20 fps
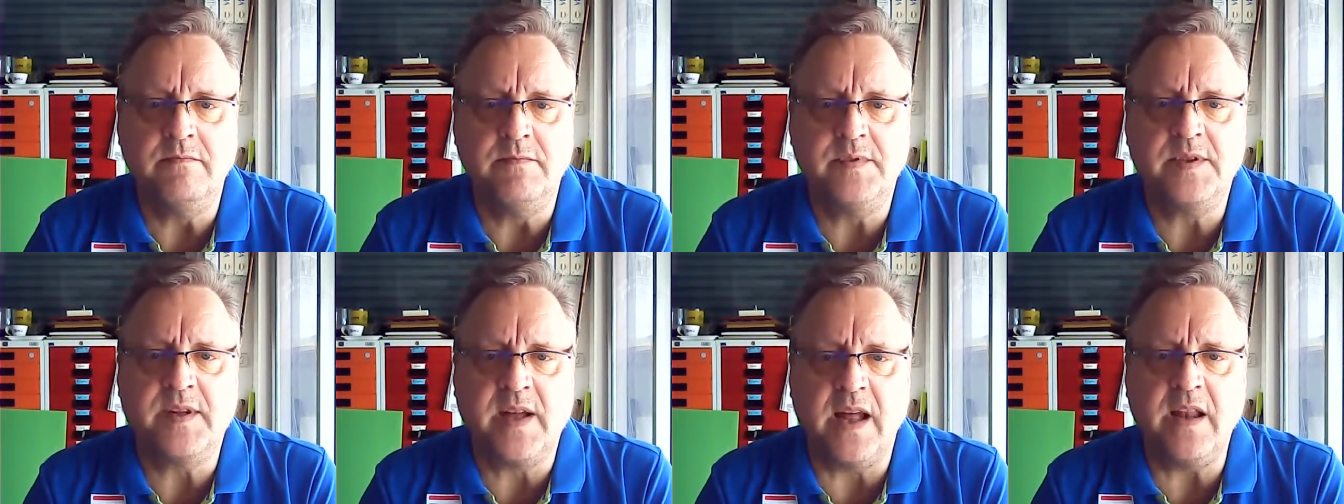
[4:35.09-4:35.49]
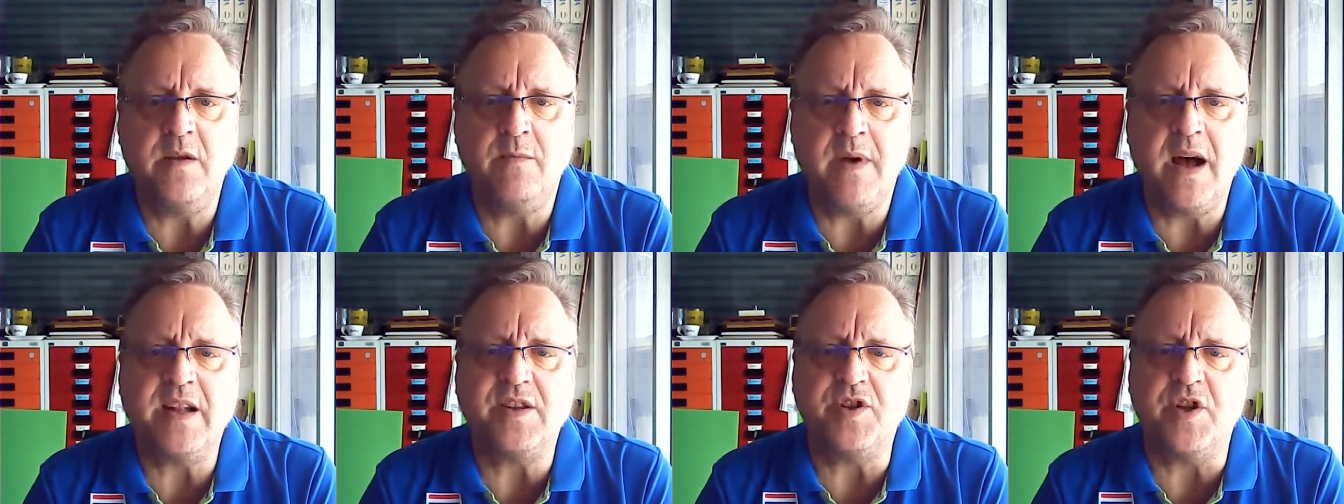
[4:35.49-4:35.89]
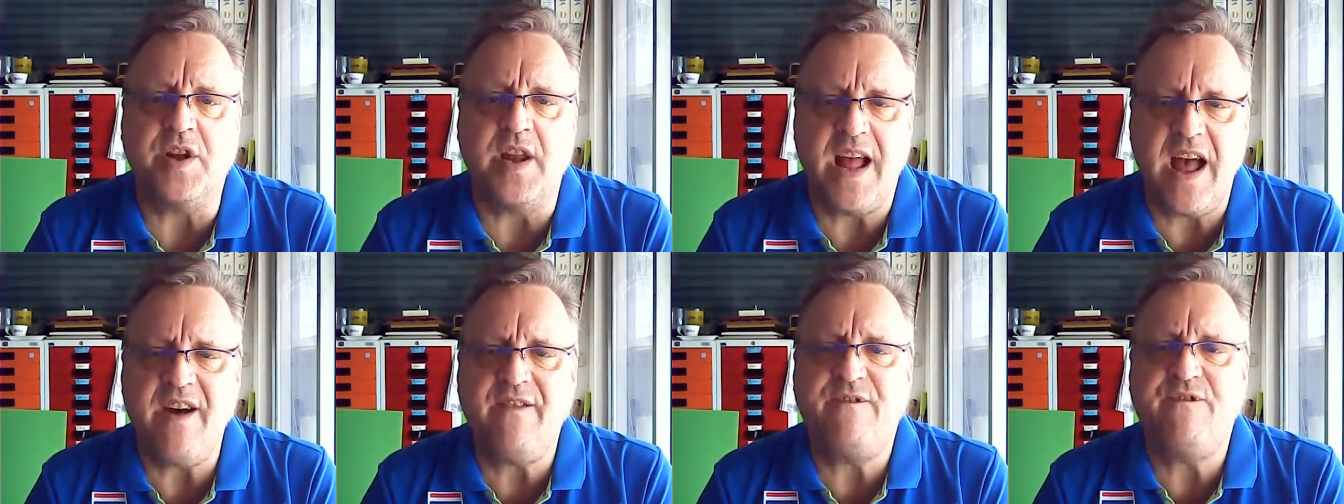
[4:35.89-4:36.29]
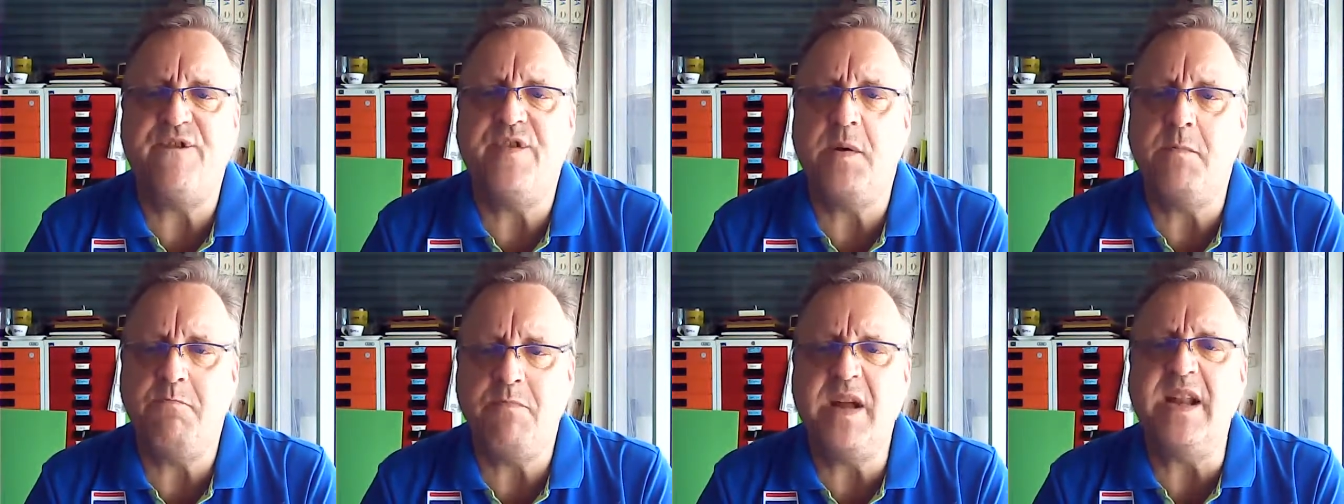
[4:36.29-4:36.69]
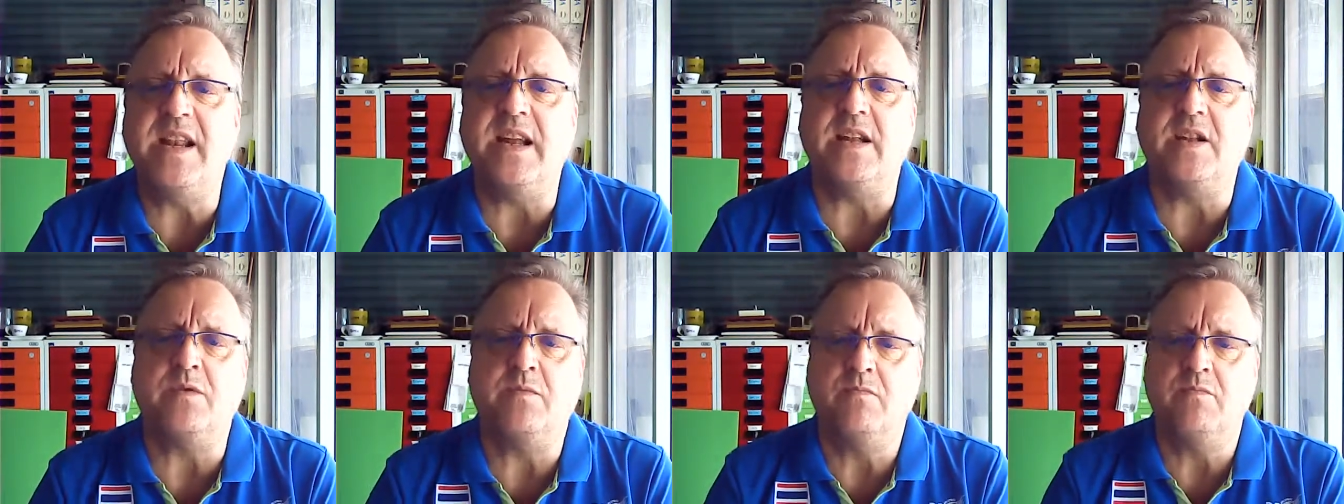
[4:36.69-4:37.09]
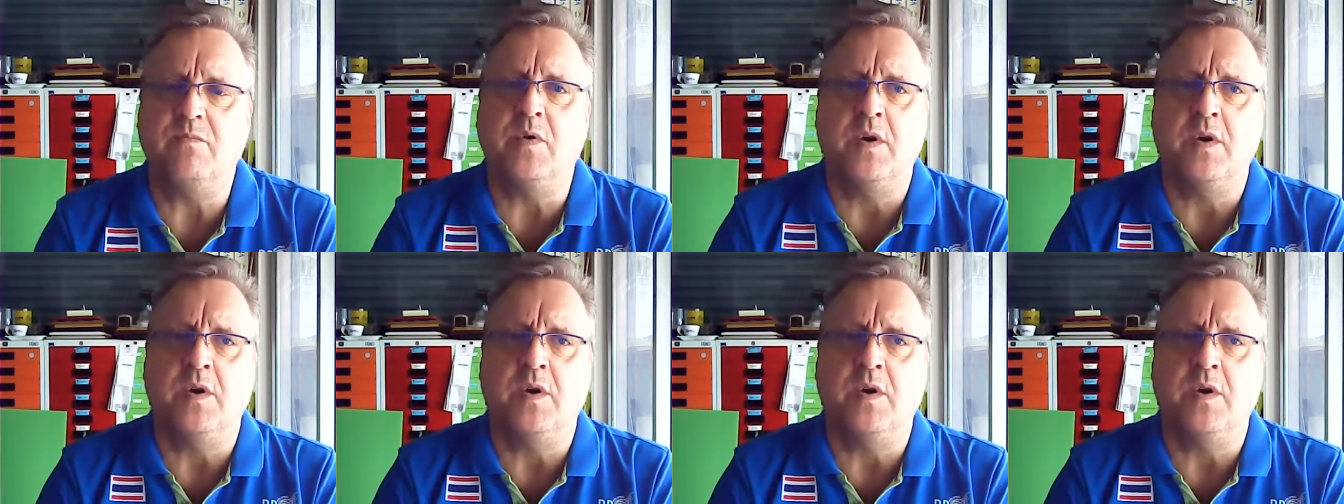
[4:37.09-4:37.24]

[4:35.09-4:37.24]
You can imagine every minute.